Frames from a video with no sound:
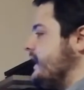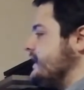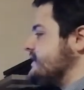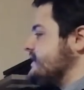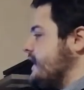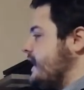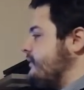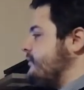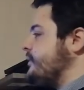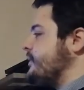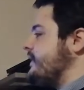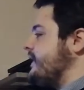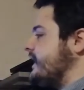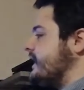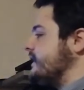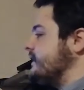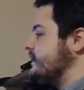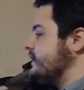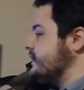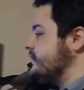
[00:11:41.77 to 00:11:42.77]
Software
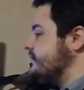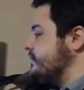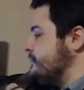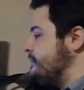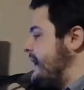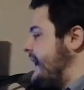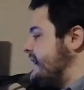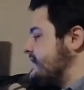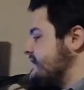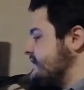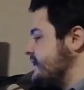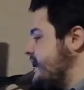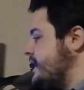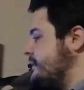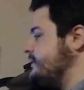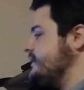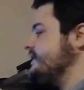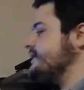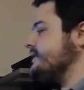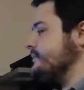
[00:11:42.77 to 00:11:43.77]
that can learn from past
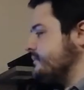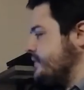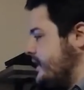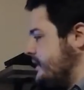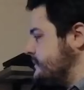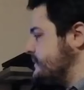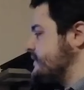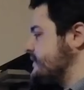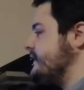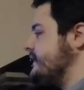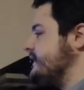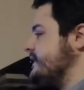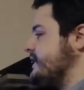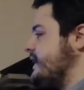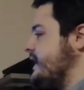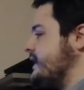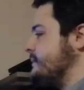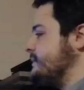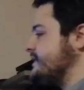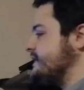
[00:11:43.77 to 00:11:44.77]
anomalies and problem solve
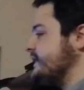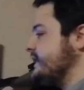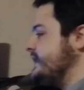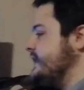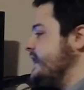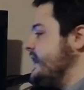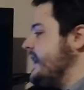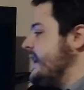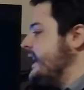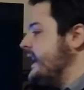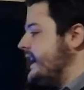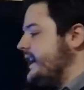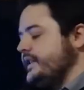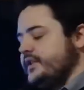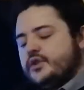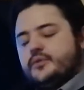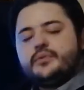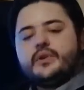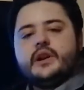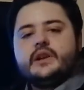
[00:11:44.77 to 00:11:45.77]
autonomously, and
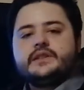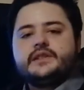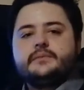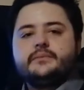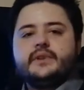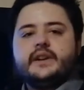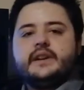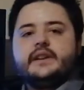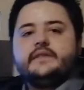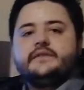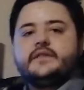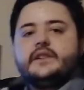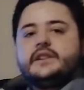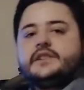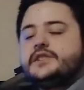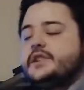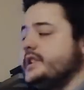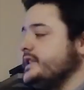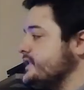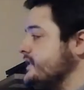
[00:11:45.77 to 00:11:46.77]
new products and brand
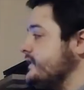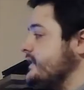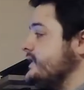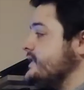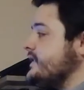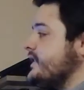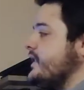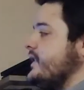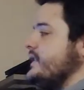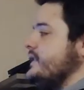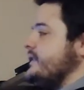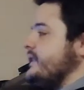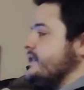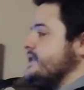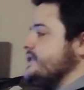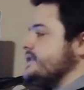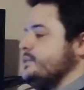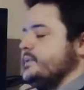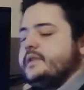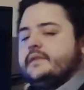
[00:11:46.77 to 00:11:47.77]
differentiation. These are already
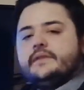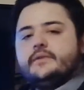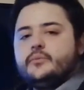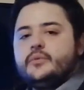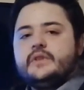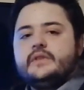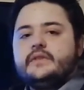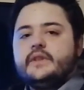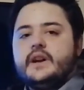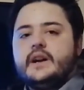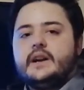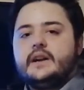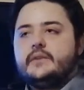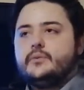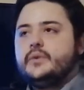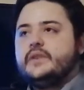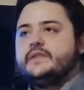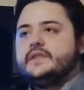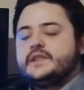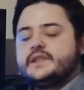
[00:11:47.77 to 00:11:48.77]
things
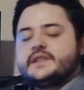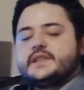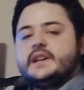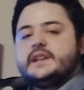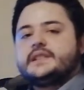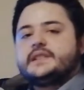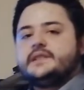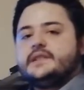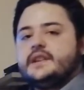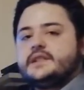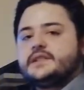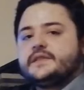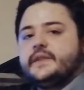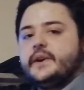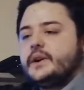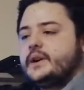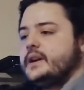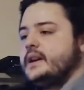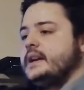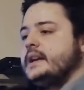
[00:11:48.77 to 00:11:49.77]
we've discussed thus
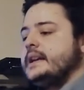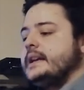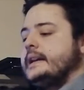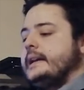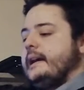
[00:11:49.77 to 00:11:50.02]
far.